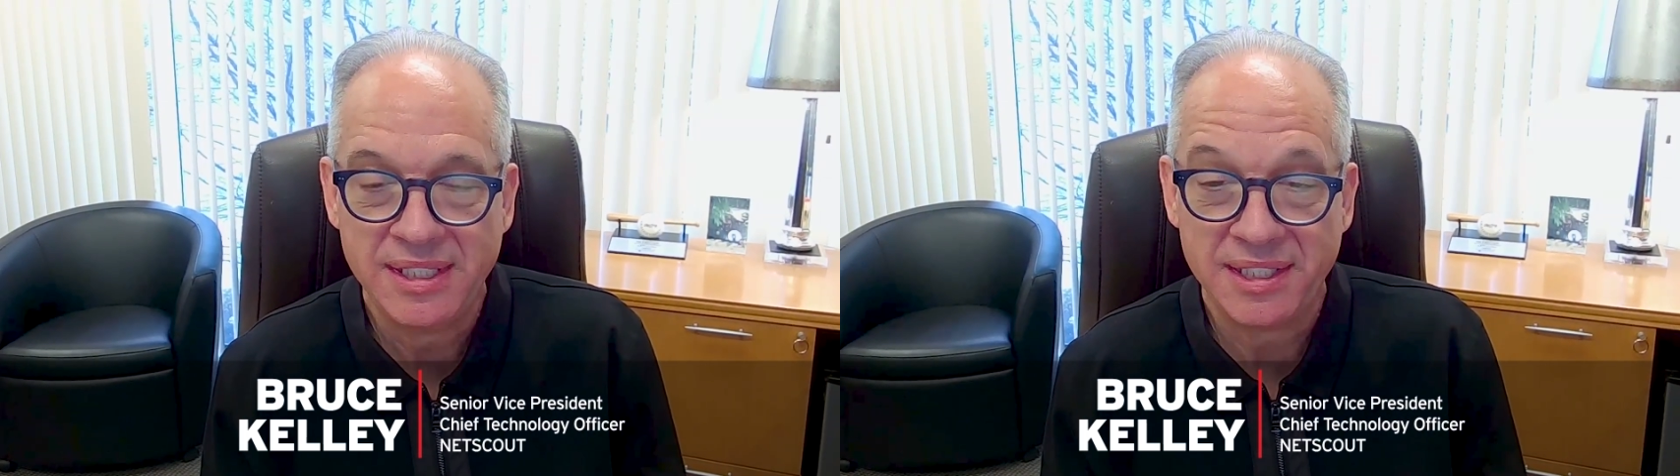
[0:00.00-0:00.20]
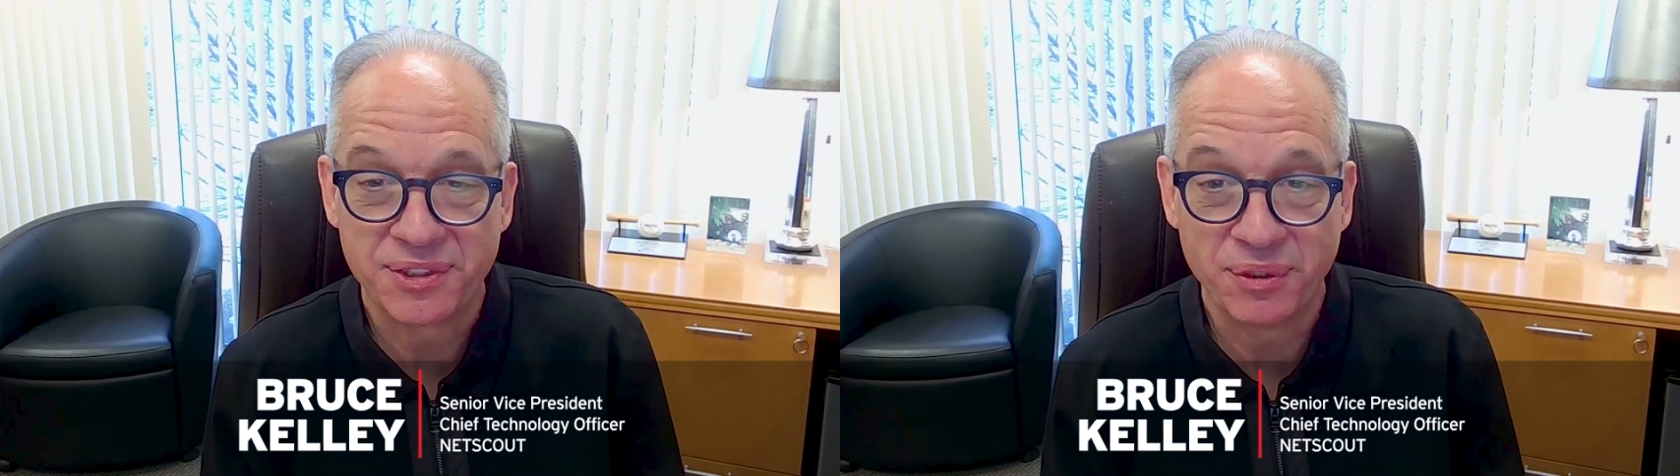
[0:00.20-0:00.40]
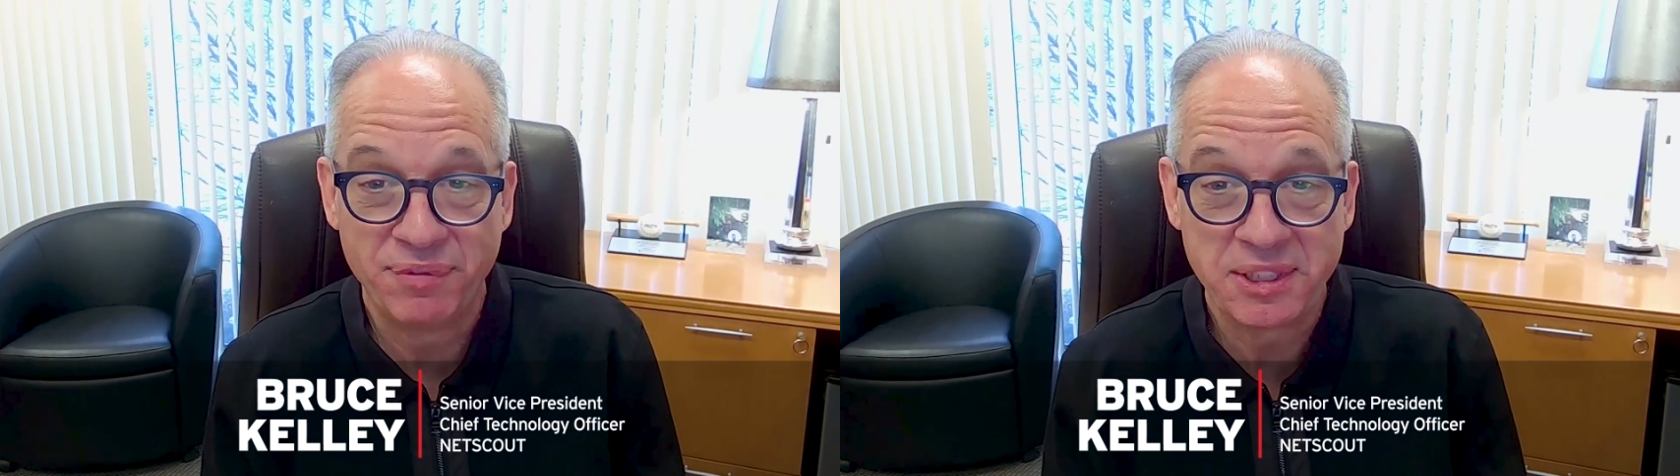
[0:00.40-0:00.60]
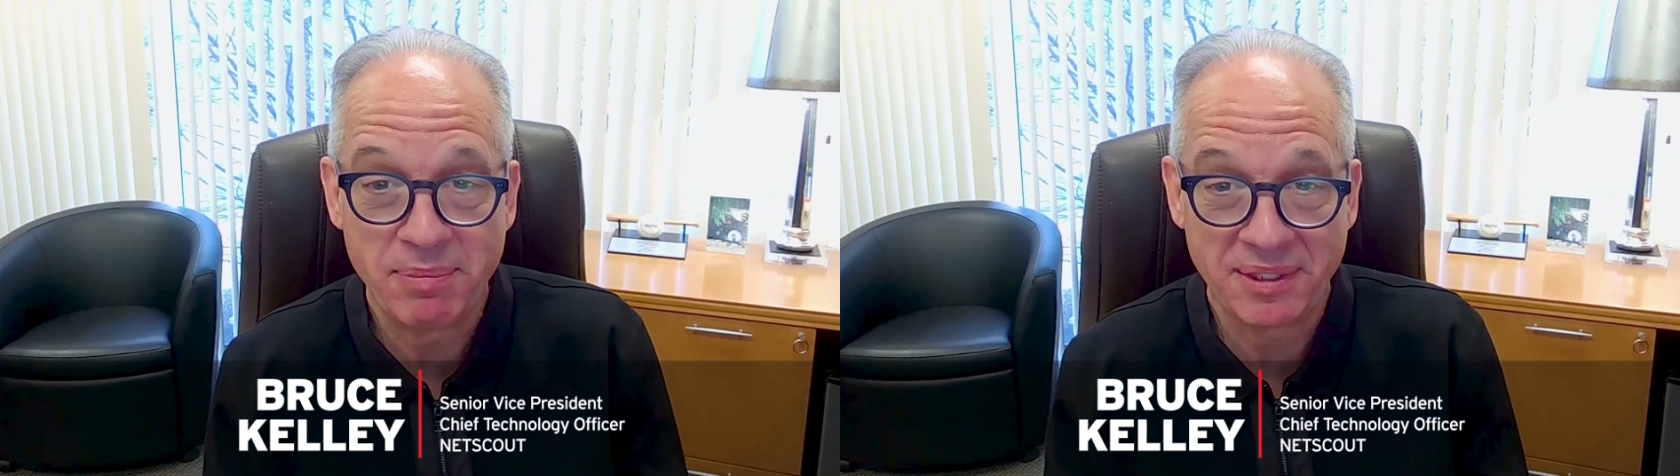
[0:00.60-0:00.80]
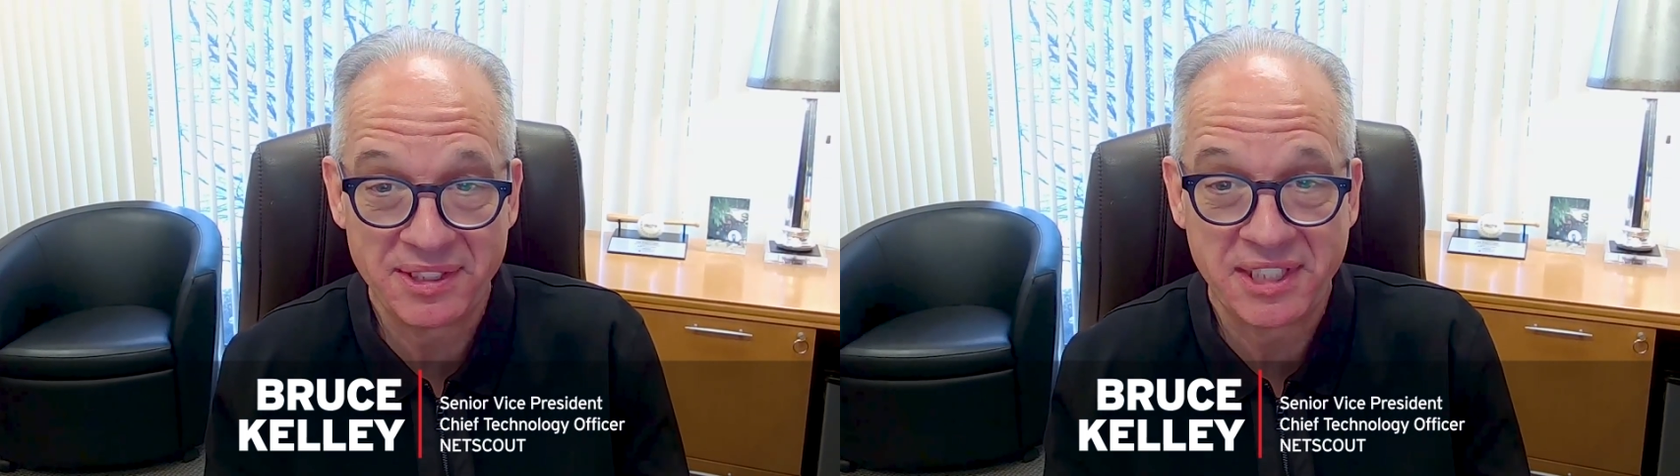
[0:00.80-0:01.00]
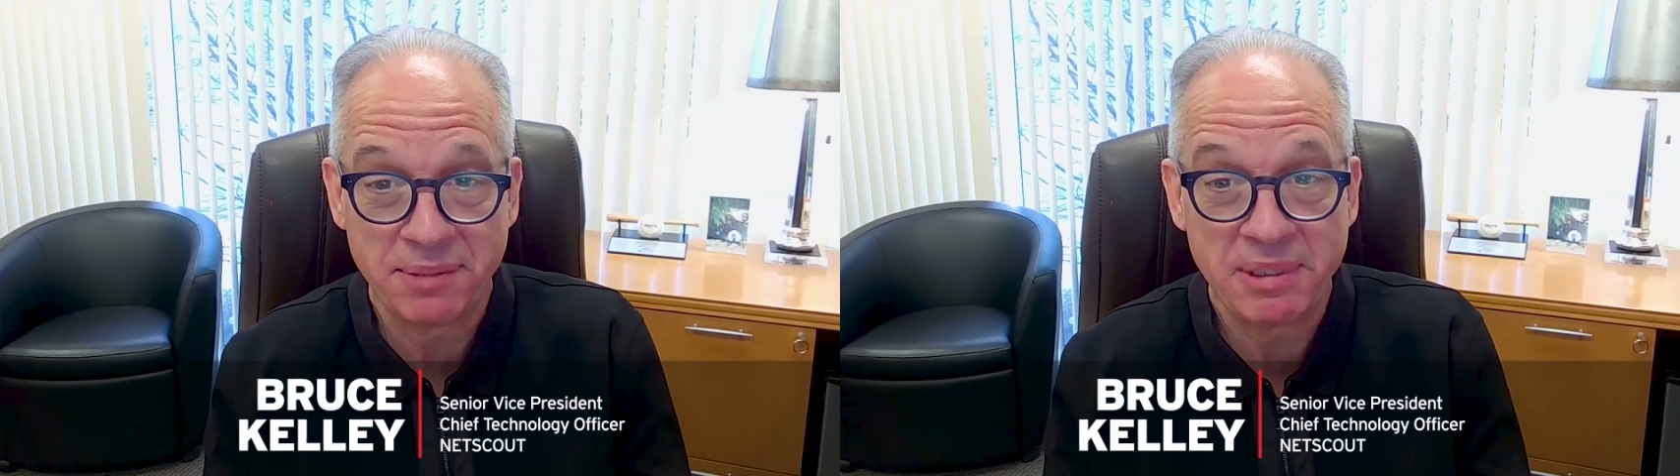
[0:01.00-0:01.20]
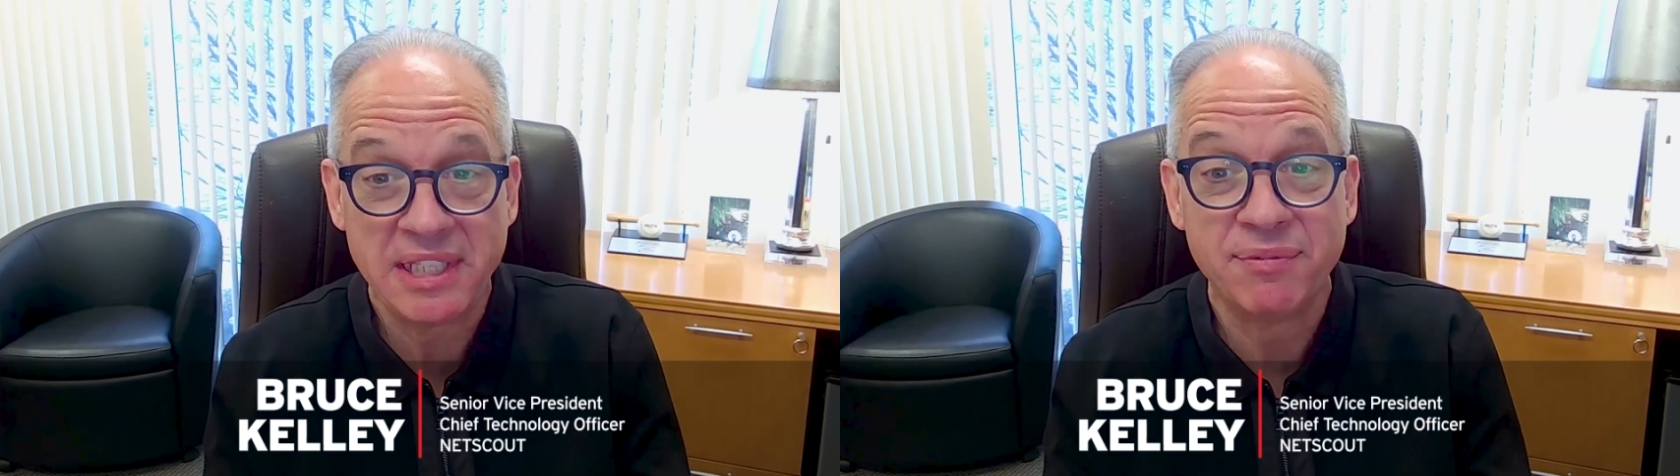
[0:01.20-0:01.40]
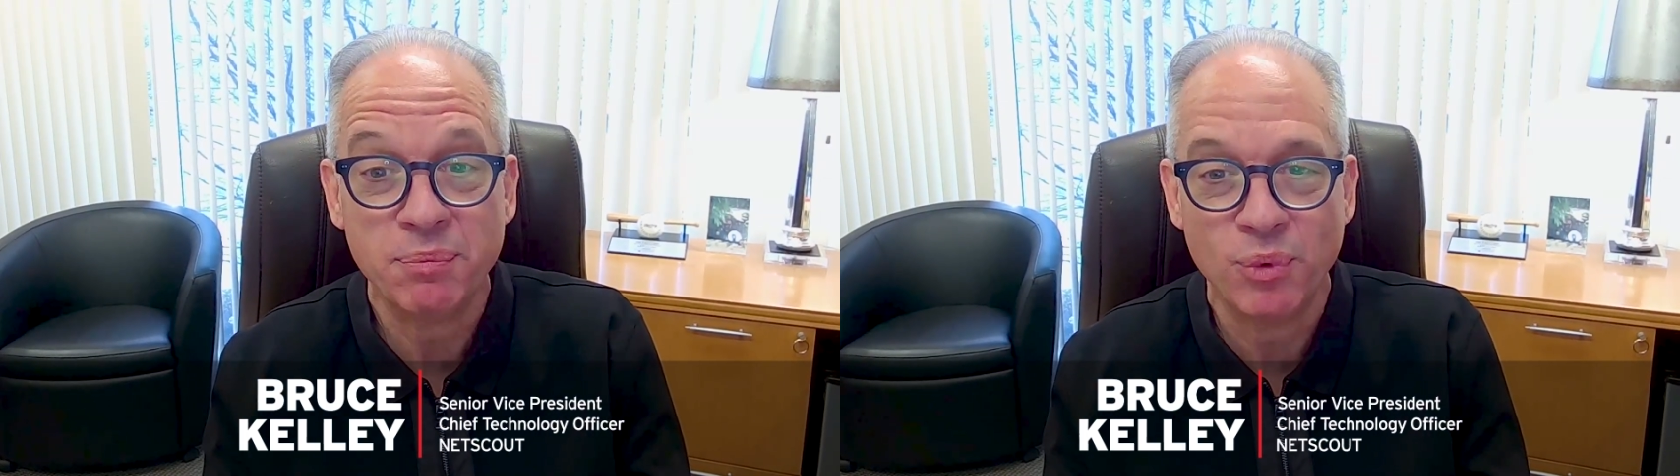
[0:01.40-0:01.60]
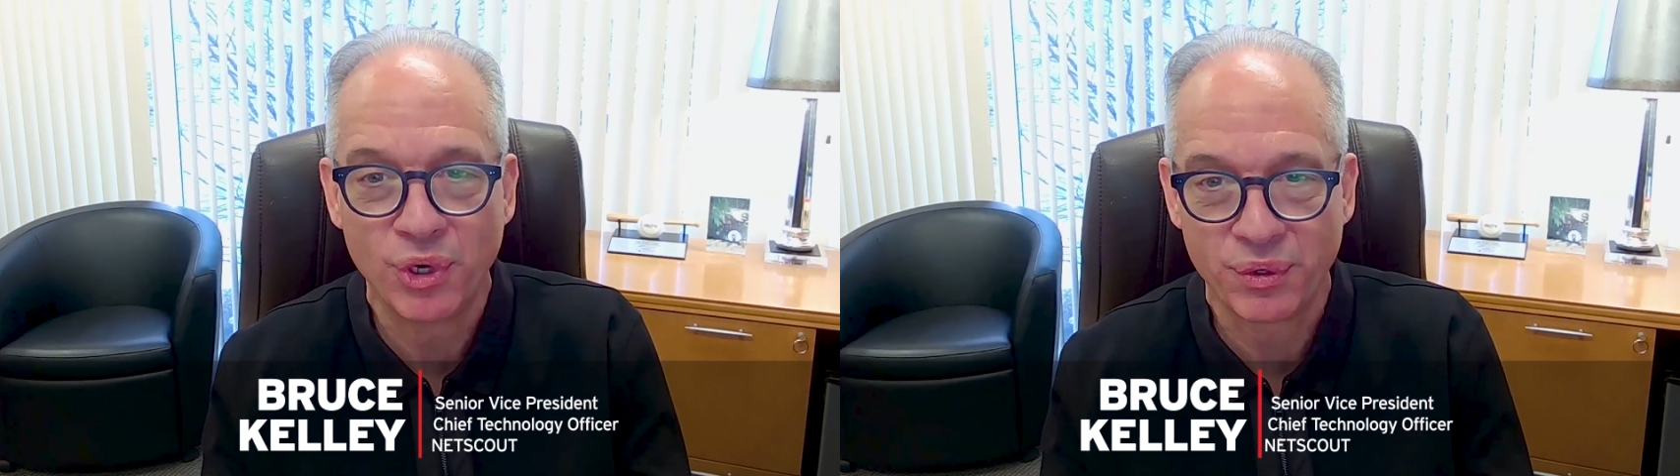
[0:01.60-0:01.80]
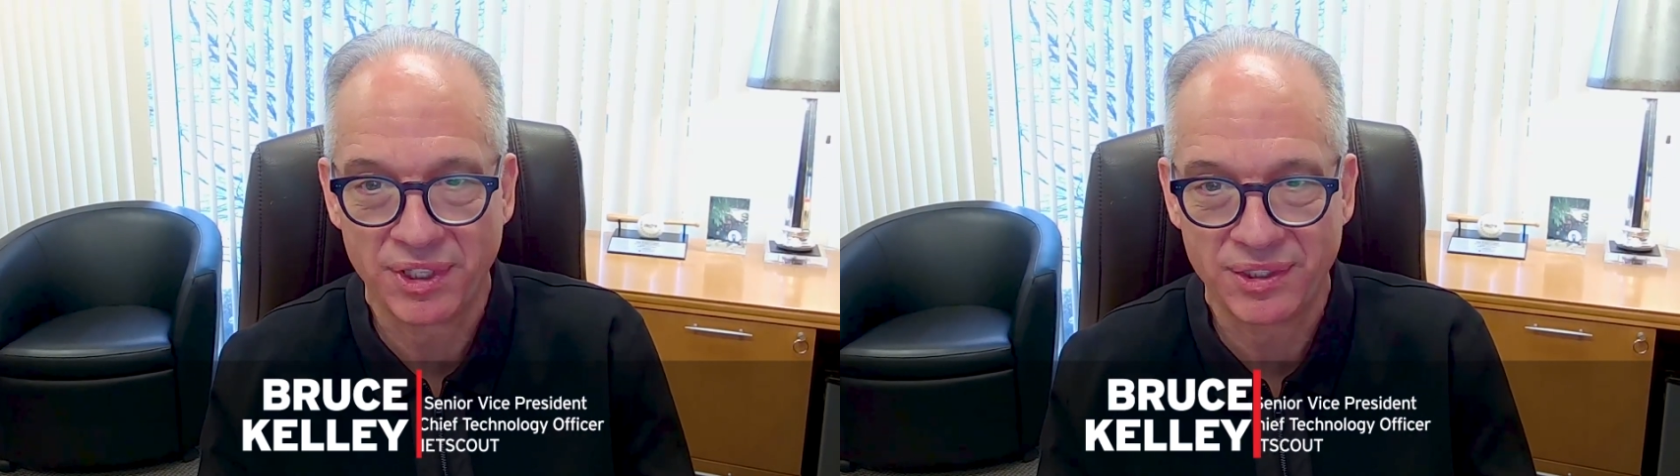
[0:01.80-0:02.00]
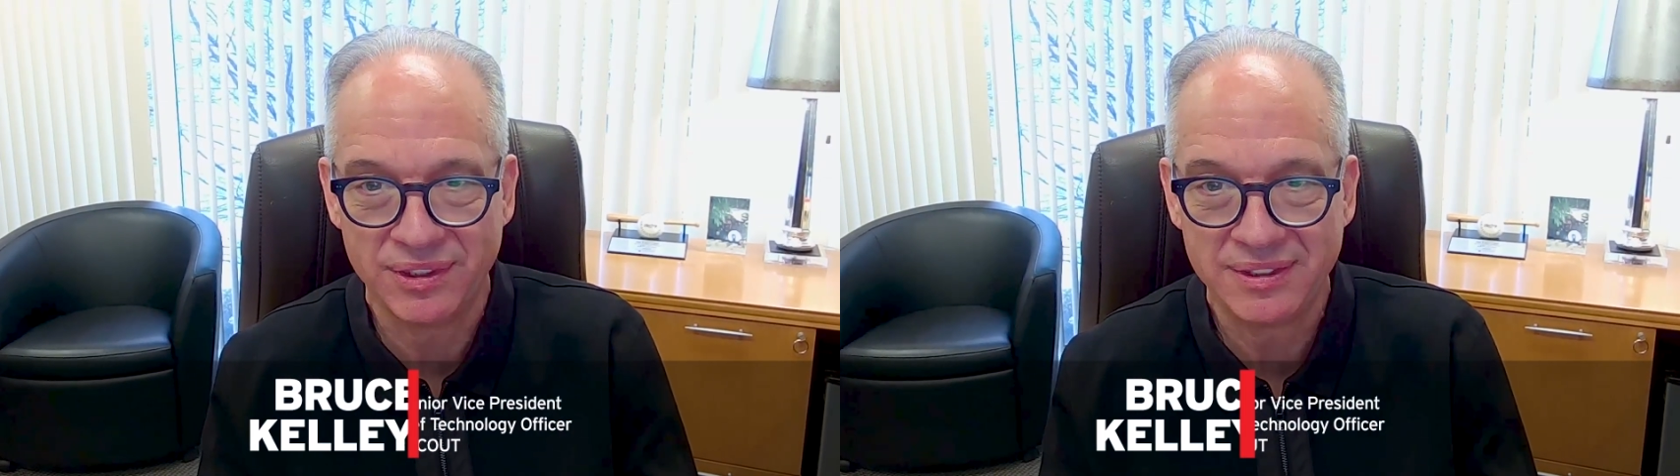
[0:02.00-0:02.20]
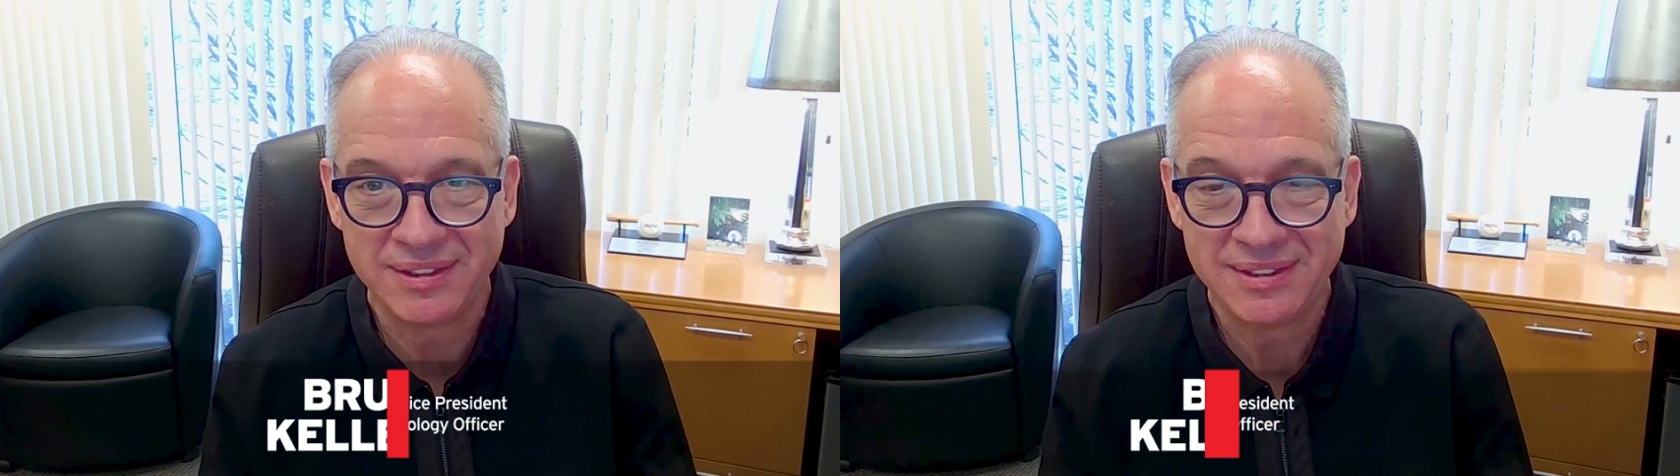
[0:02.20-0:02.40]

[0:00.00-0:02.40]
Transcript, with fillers: And so, visibility is going to be even more critical